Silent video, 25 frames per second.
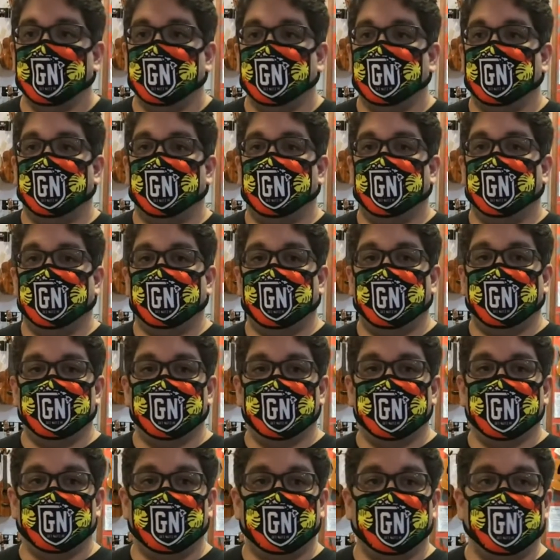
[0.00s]

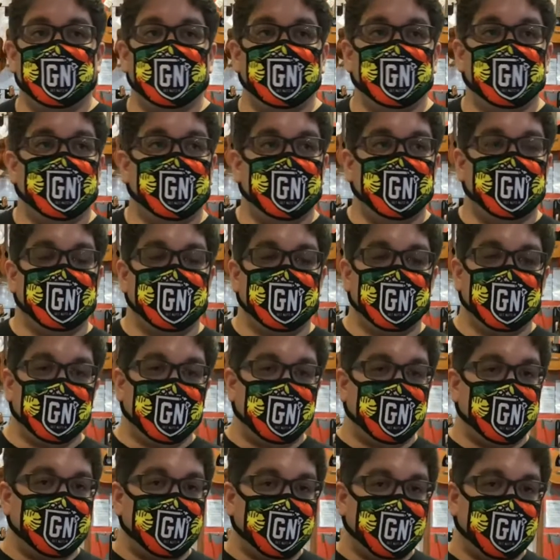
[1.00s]
So you can go ahead and
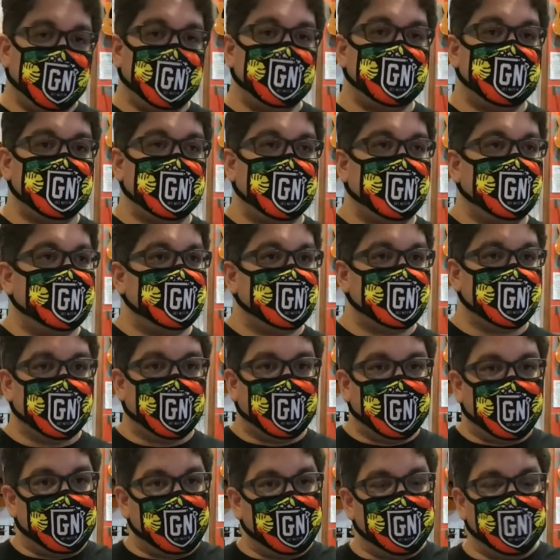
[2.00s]
go on our website,
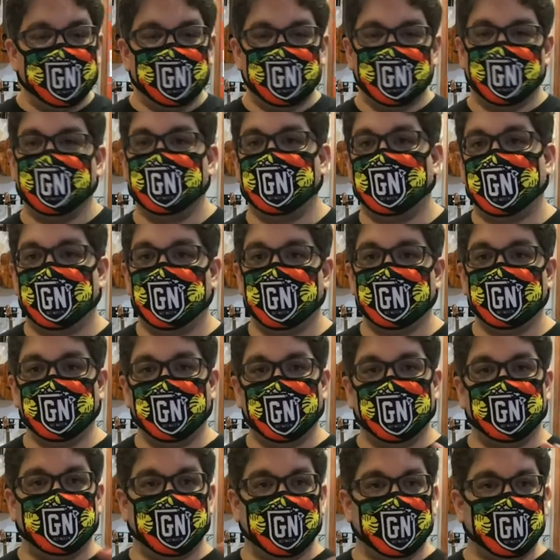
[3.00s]
scroll all the way to the bottom. You'll
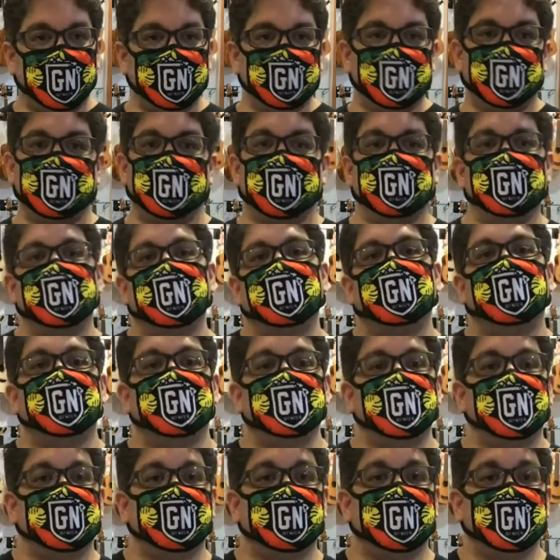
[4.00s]
have our contact
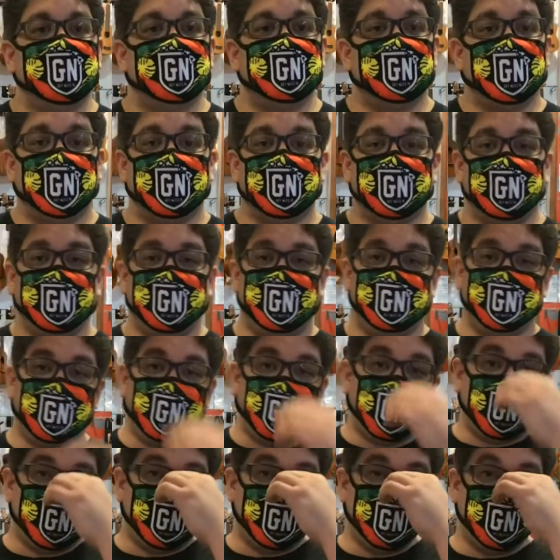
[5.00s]
information in the bottom left
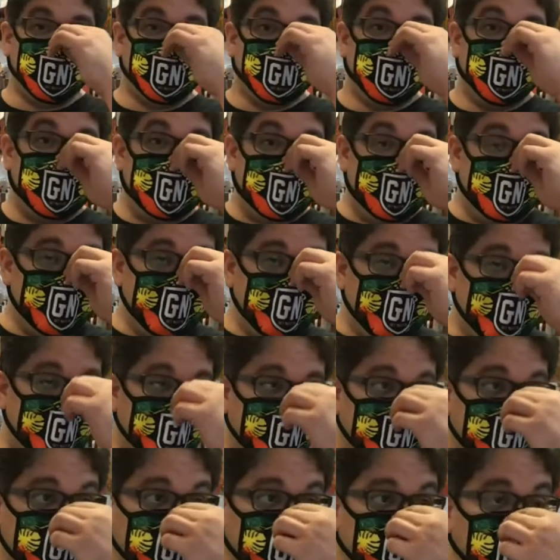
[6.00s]
corner.
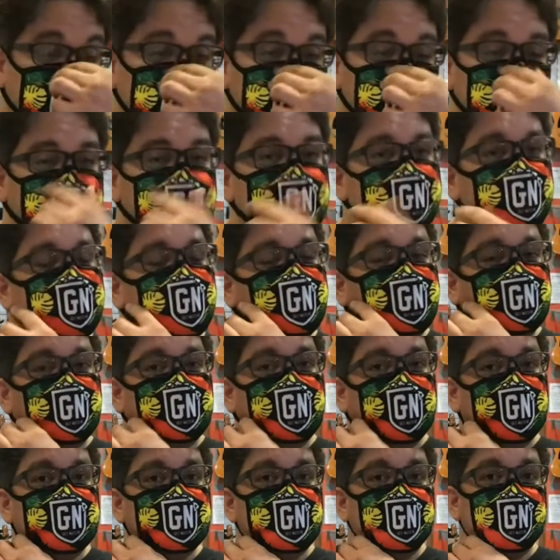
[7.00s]
Also, I just want to
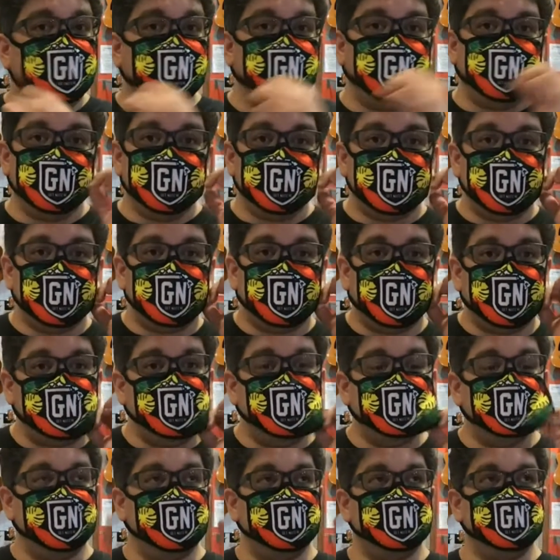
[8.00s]
remind you guys a couple
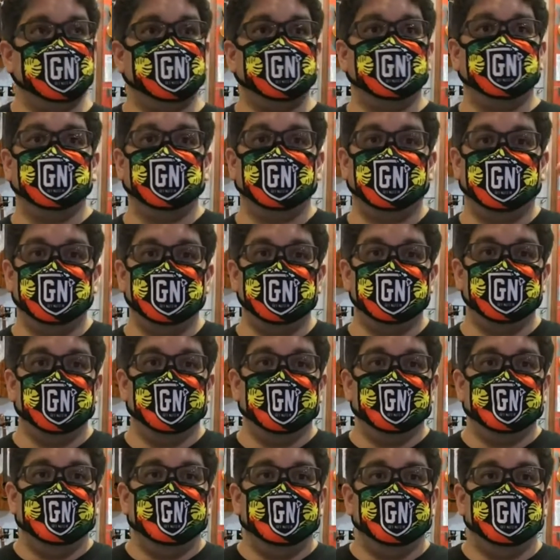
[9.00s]
of things. Number one,
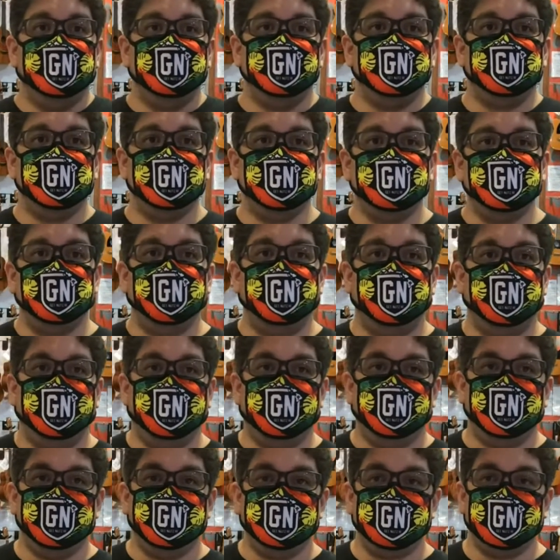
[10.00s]
we do
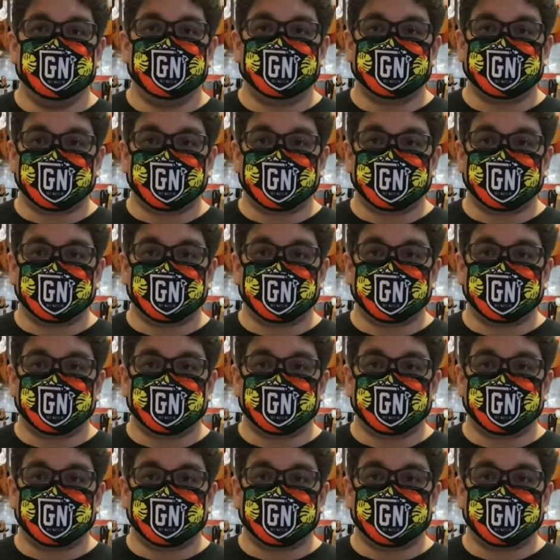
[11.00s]
have